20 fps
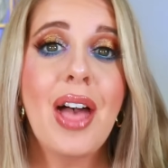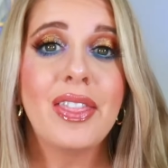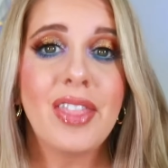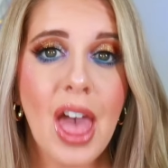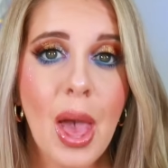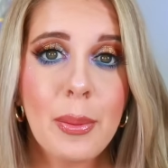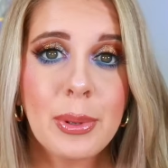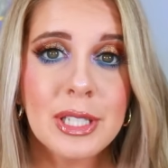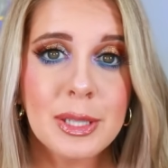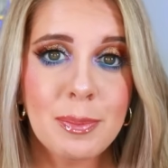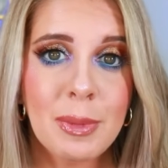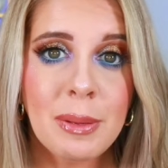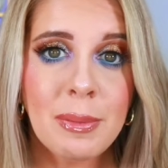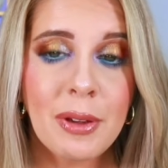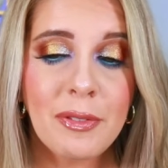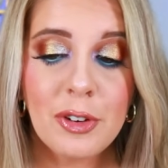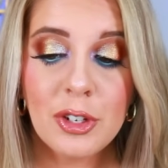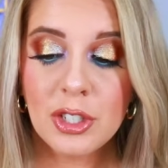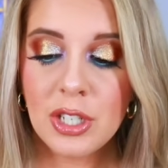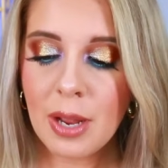that was me,
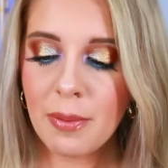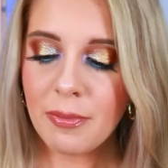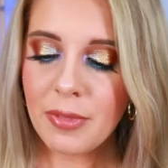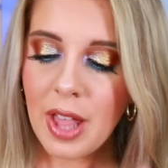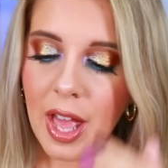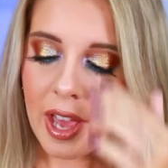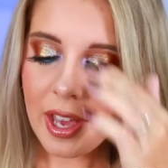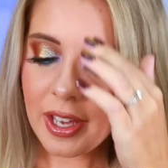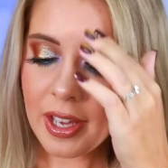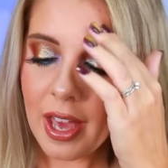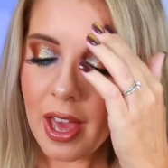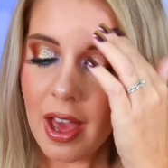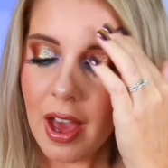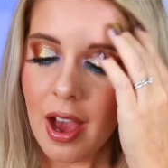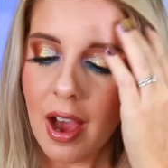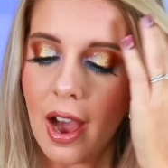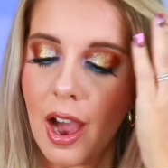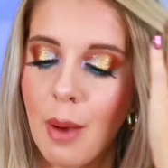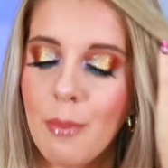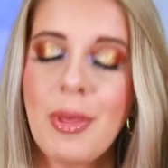my first time flying.
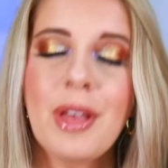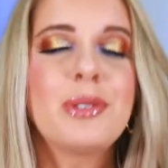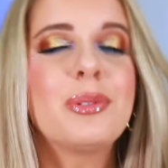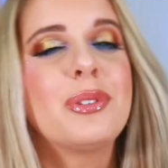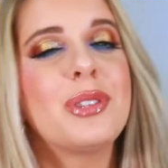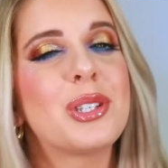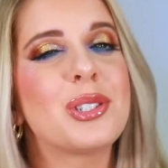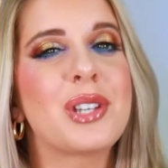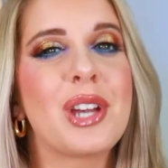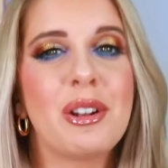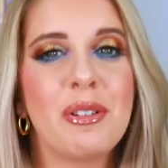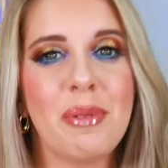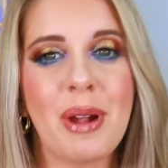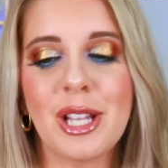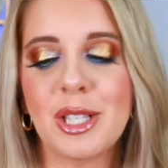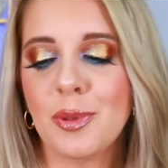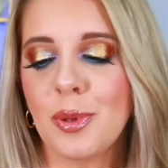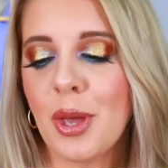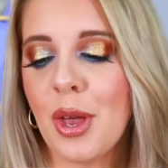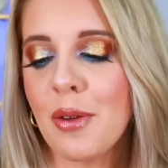Um, that's what this kind of
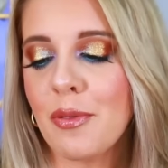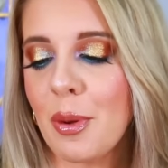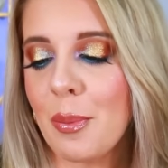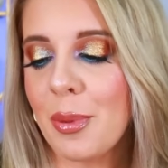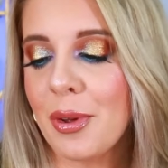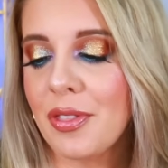reminds me of.